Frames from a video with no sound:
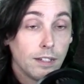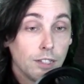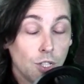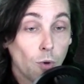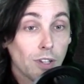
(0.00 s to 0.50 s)

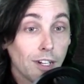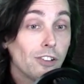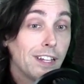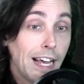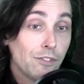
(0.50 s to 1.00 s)
You will
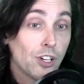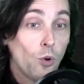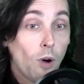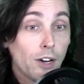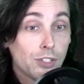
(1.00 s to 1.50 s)
literally have to go
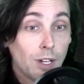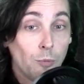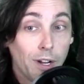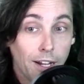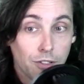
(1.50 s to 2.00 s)
watch
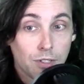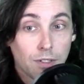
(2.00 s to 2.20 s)
someone else.